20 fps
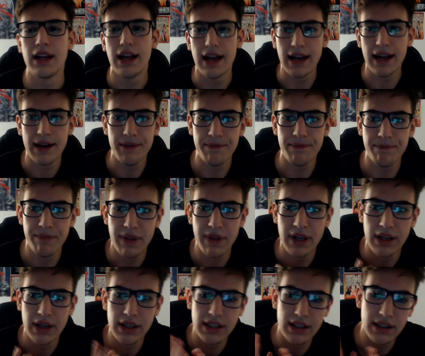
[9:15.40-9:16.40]
The
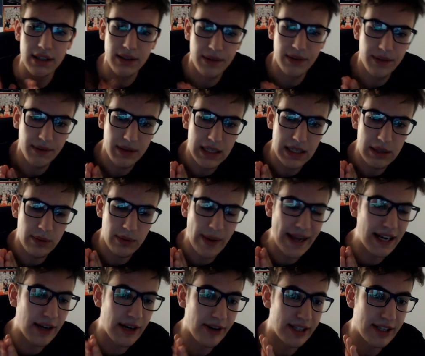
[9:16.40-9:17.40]

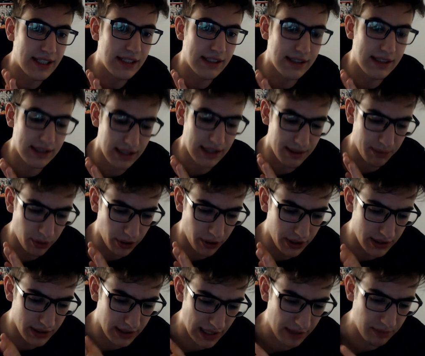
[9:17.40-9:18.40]
main character is a
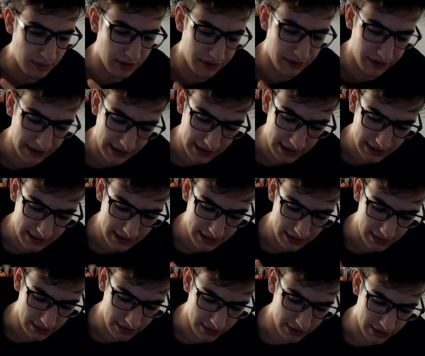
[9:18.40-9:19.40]
boy named Felix.
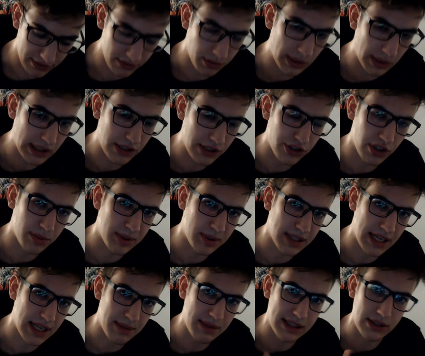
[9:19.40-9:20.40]
Really German
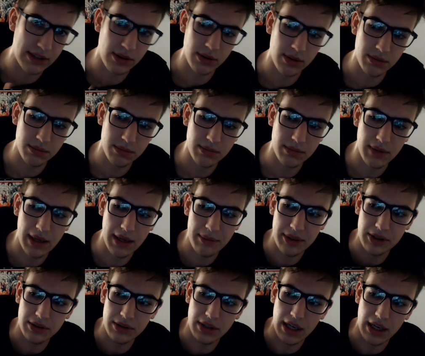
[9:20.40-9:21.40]
name, I know. I
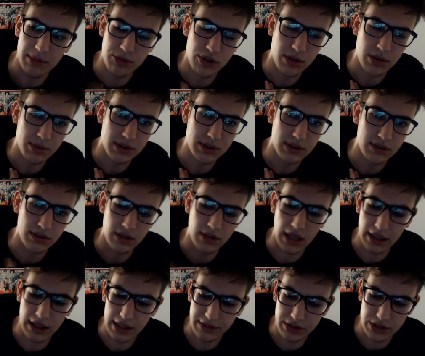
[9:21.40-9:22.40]
mean, I'm German.
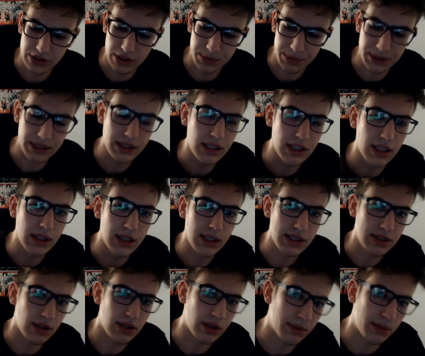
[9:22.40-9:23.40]
I live in Germany. The
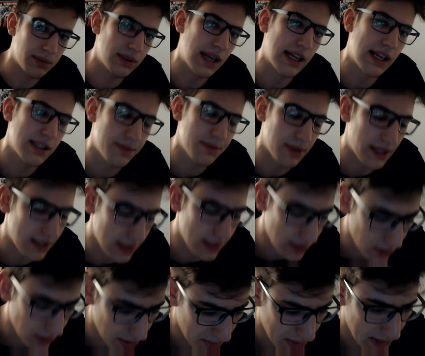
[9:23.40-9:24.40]
story takes place
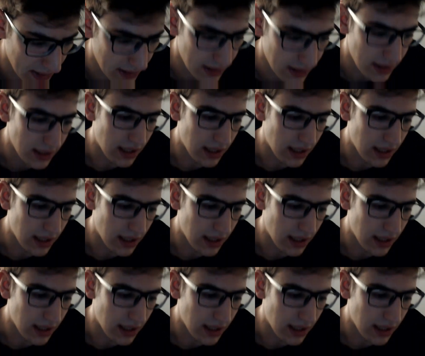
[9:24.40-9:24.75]
in Germany.